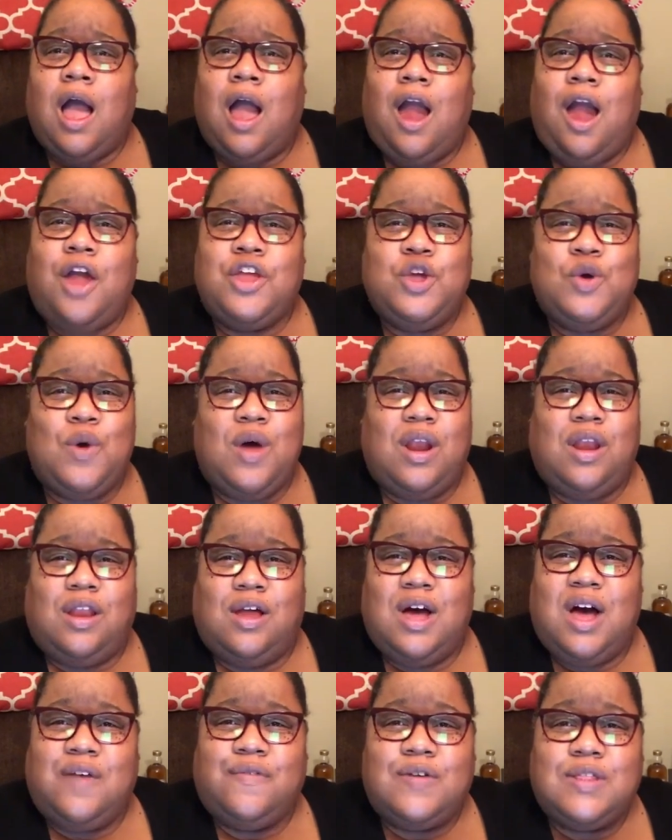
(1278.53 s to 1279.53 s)
Are you in
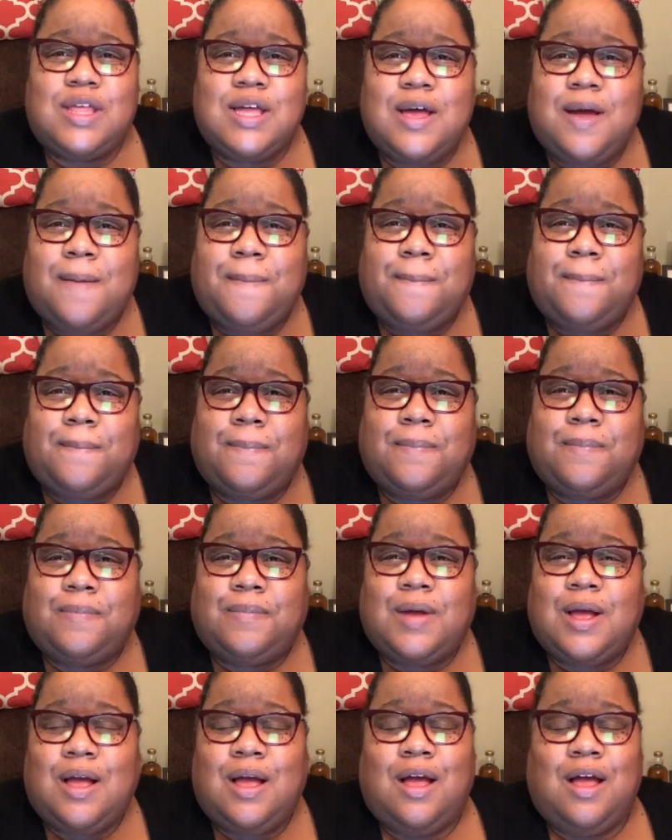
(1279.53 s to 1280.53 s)
love with him?
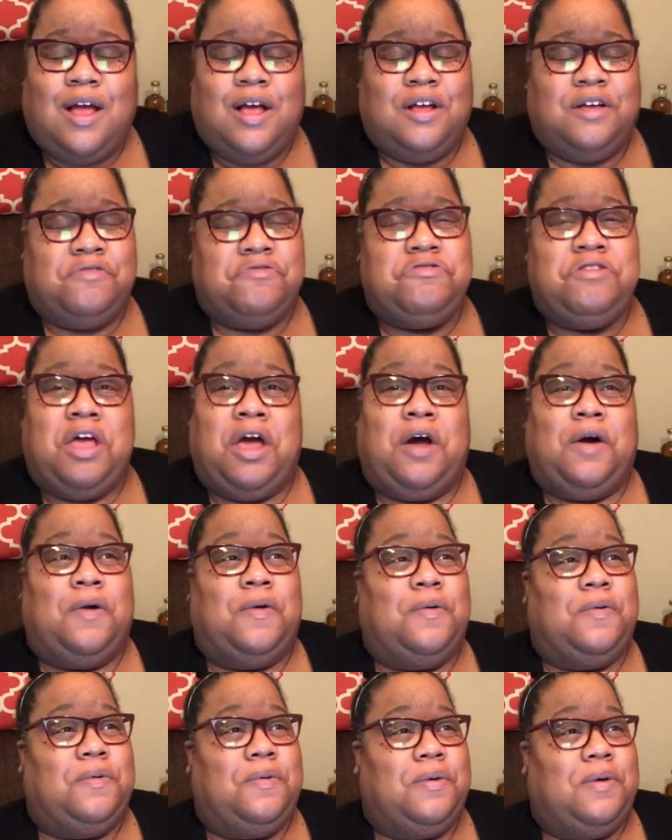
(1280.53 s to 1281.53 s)

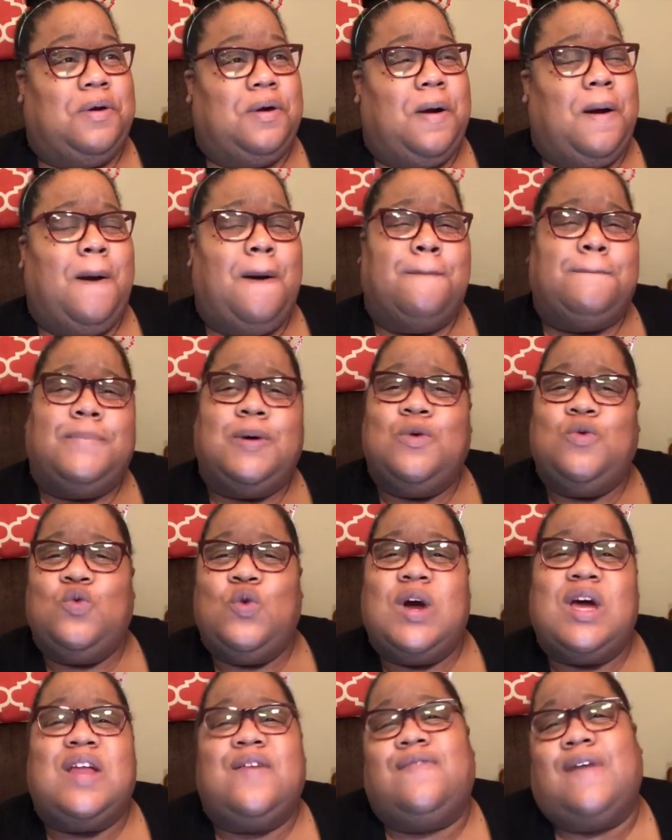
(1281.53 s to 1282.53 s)
No. But
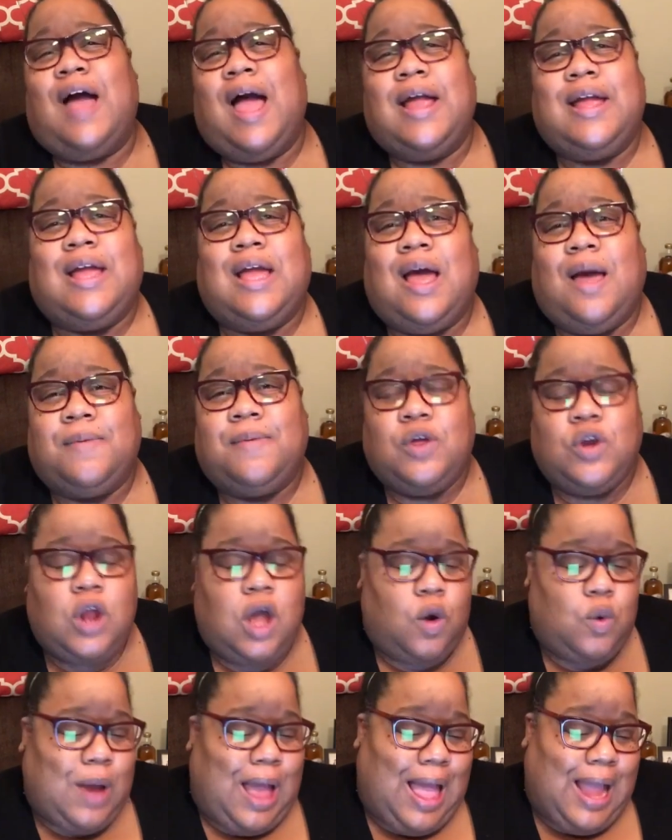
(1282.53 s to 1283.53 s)
what if I am? You
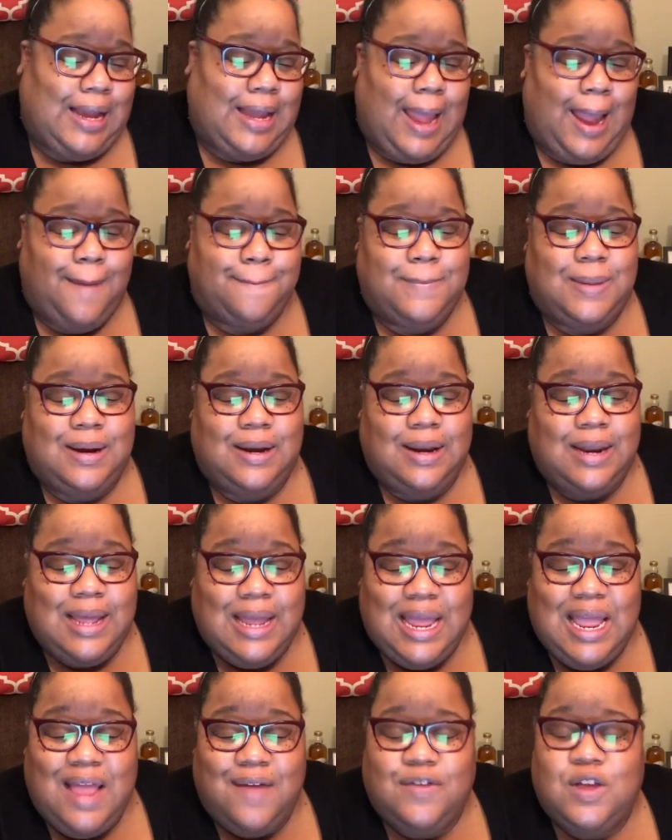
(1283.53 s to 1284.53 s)
know, I can't
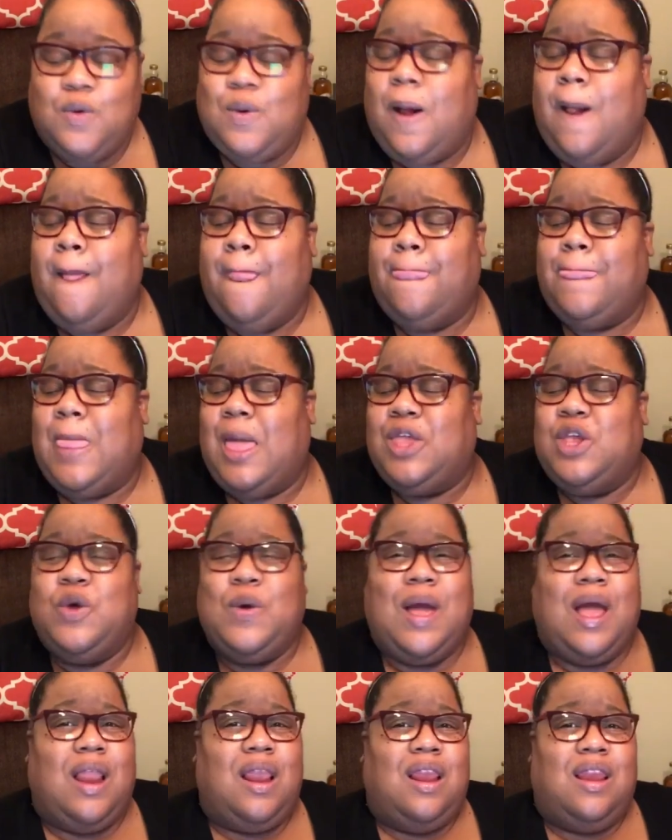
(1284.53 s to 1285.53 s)
believe you
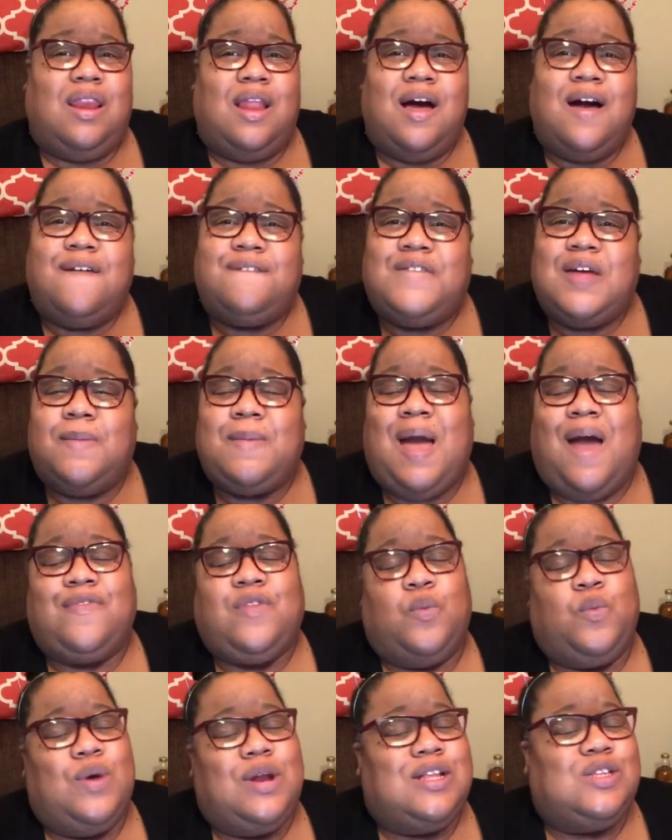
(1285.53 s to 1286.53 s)
you love him
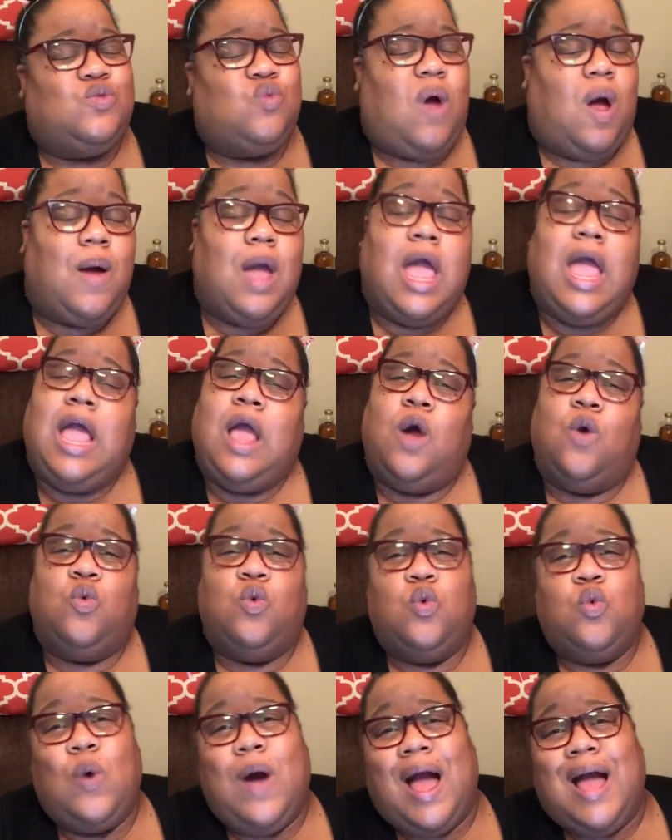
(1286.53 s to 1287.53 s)
after what is wrong
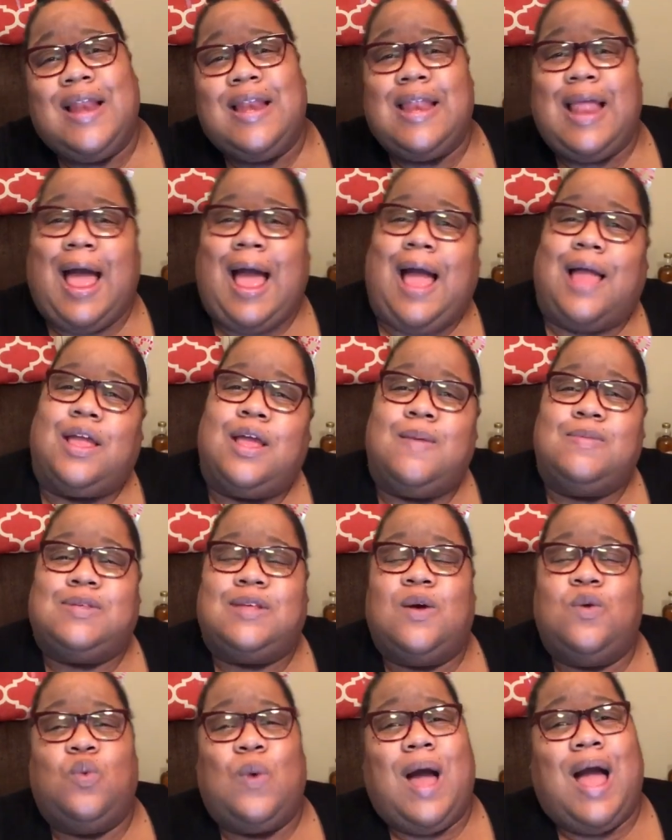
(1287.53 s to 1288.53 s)
why not you know what i'm
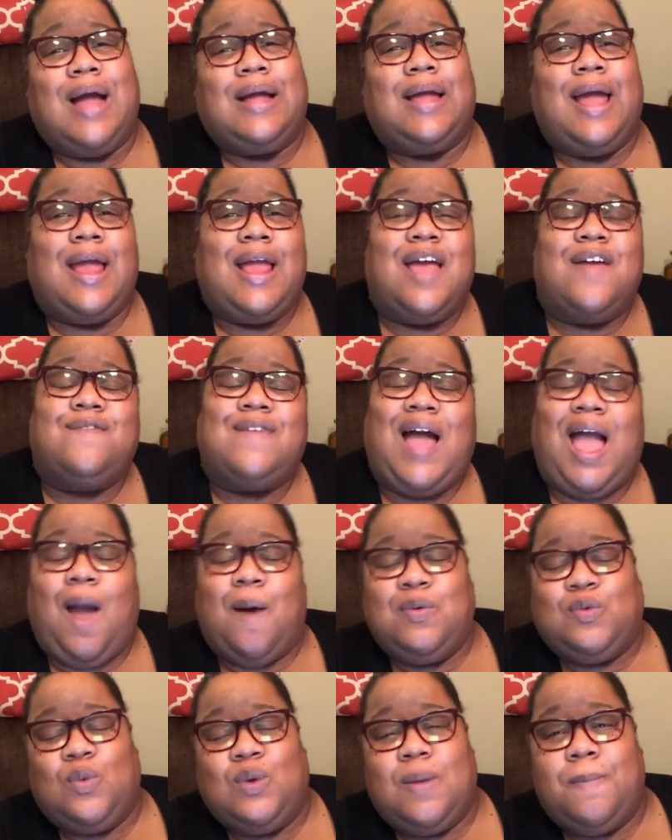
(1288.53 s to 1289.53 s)
saying why can't if i
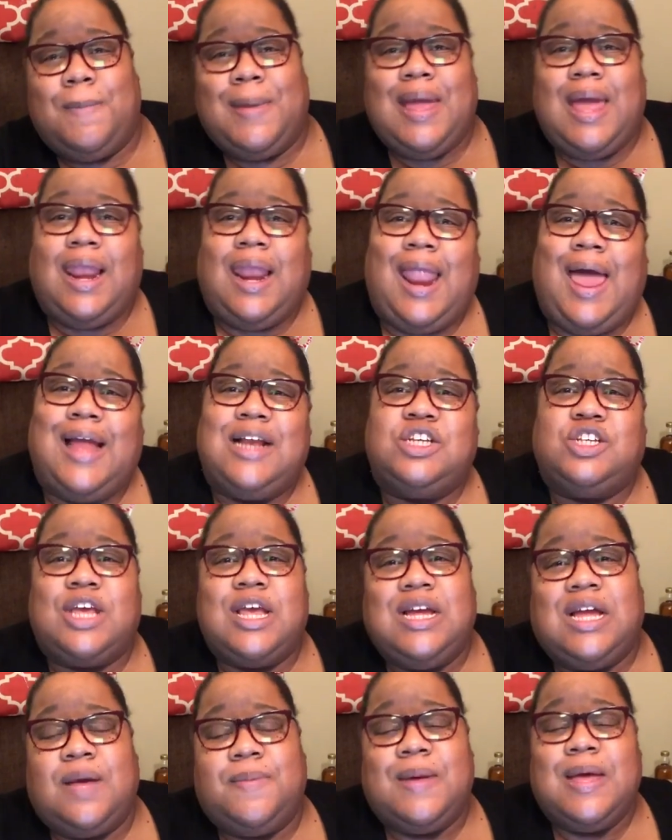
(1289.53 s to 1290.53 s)
was with a man like
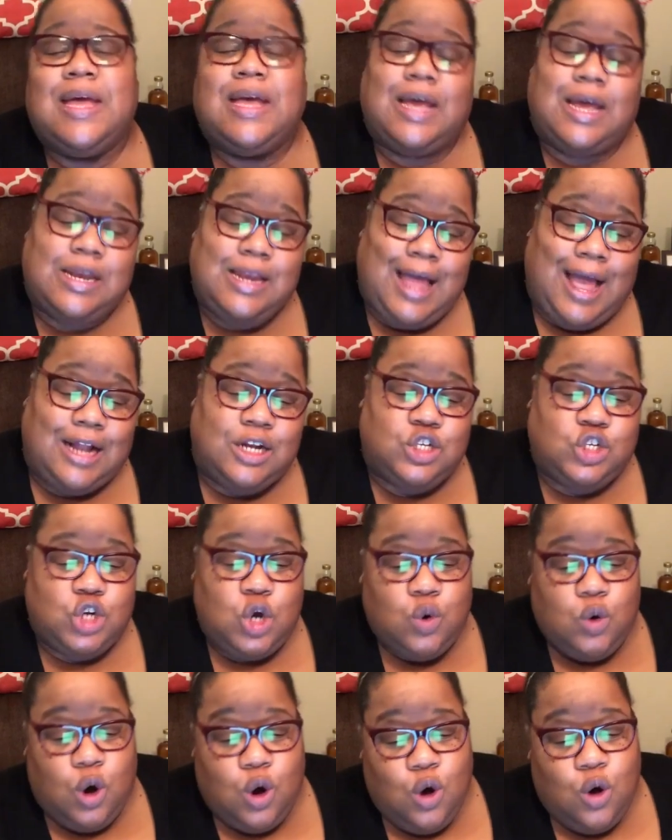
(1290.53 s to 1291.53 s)
jacob and not
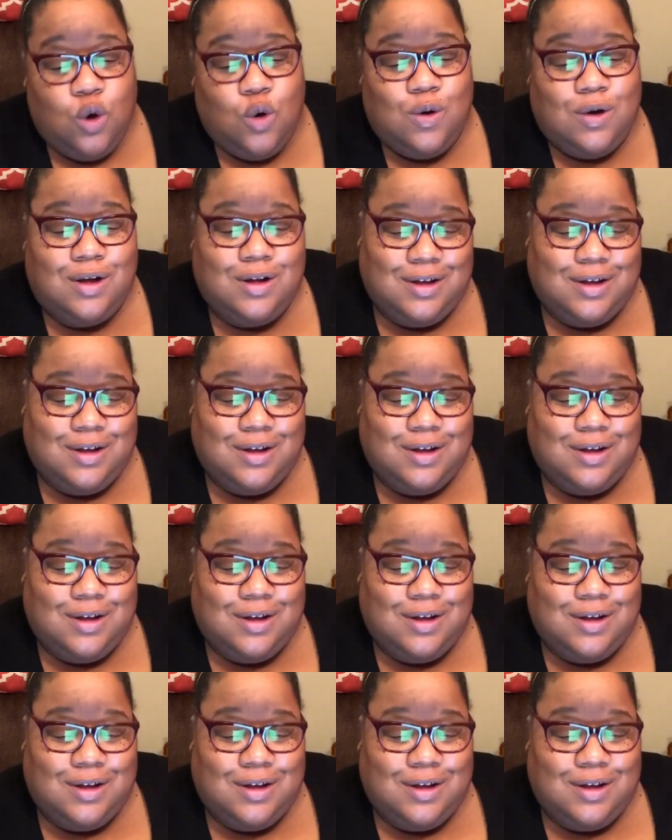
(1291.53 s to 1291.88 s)
your old